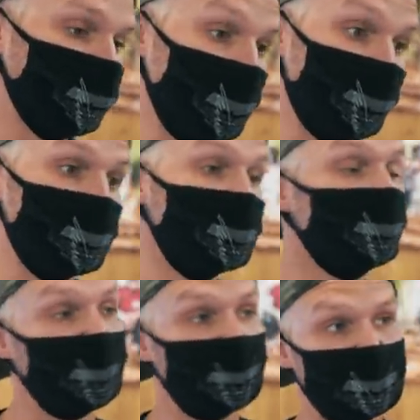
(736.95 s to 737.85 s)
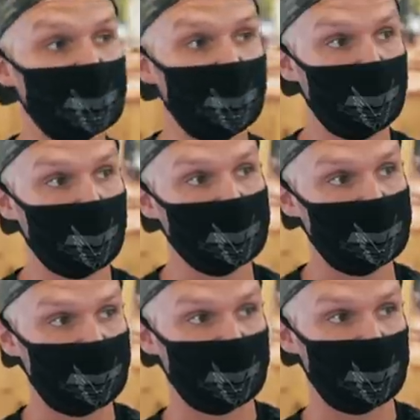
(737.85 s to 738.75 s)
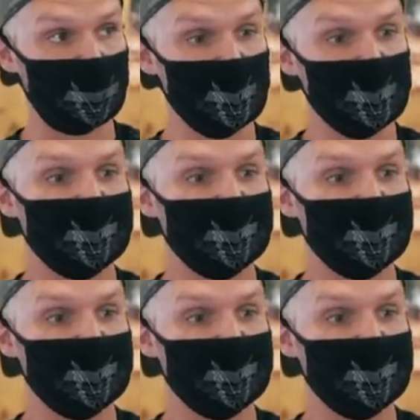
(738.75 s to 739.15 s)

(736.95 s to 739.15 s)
And the reason why that's so important for